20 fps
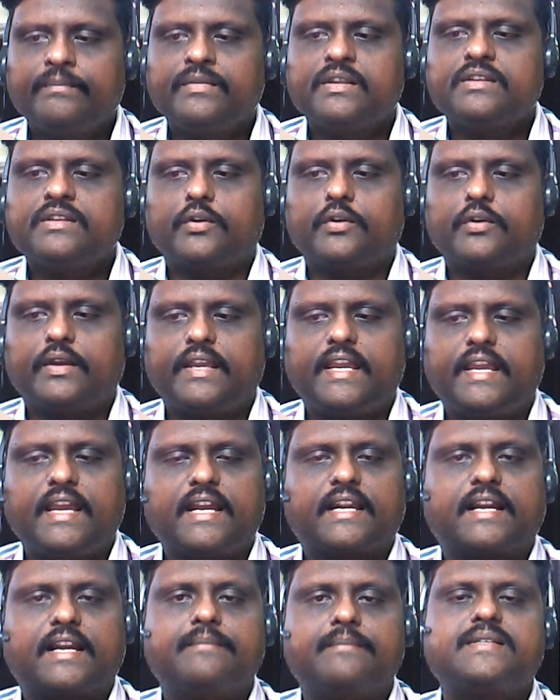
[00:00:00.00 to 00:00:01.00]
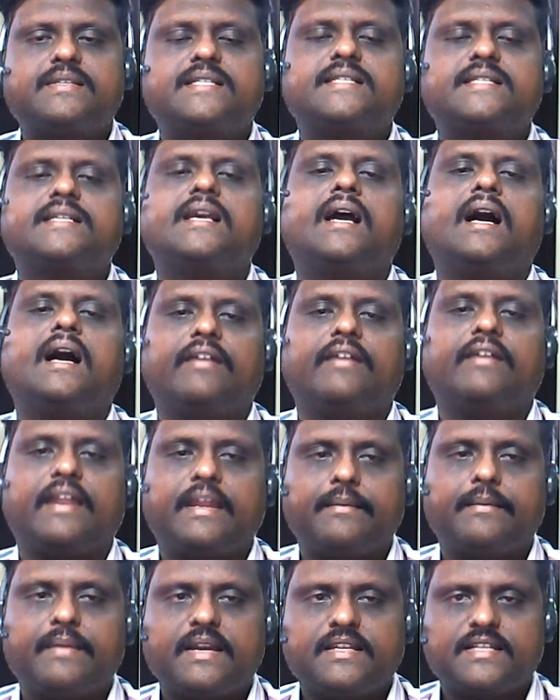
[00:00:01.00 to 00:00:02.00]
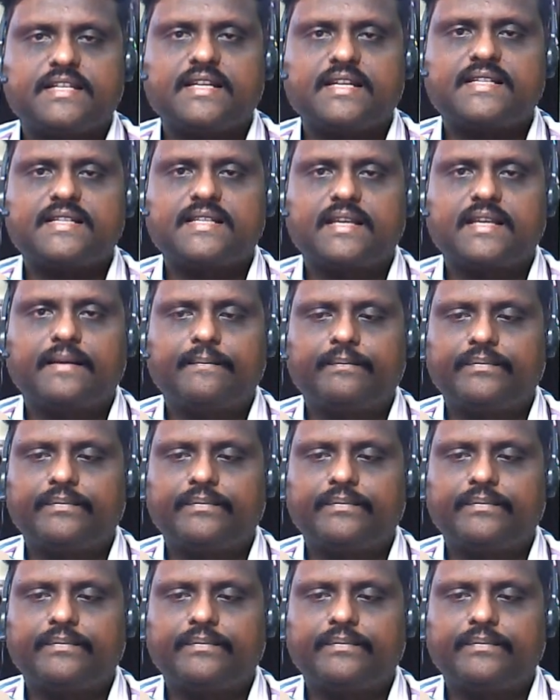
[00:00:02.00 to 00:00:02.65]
So here comes our images.